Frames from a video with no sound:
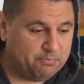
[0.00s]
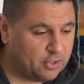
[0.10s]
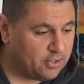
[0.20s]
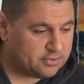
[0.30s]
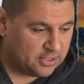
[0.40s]

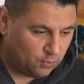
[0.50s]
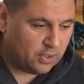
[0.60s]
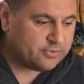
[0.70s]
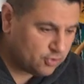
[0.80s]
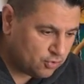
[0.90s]
because he
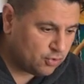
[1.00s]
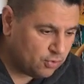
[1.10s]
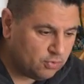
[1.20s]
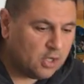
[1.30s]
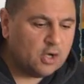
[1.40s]
wants to
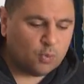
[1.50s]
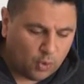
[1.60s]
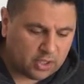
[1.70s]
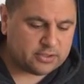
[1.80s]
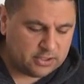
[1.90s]
do
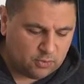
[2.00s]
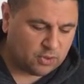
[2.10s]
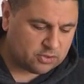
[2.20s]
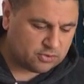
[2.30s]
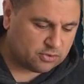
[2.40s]
what he
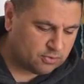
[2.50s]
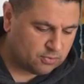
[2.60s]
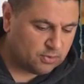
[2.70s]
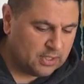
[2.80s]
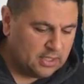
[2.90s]
wants to do.